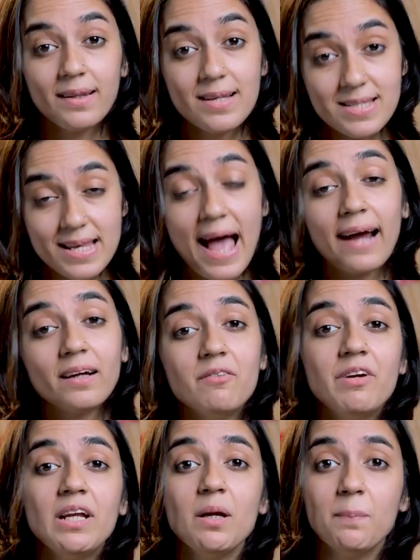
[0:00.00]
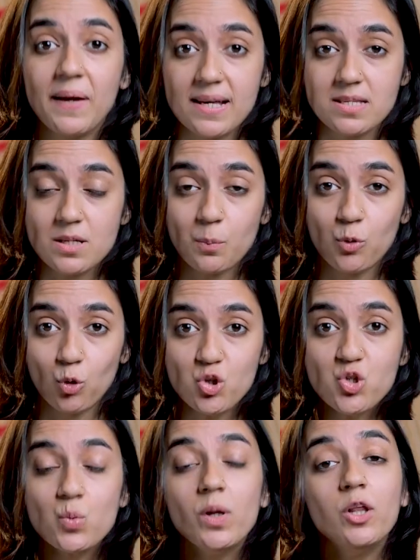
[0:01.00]
This activity based
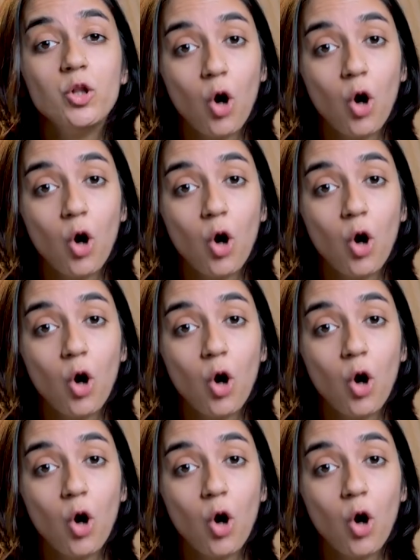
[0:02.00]
approach will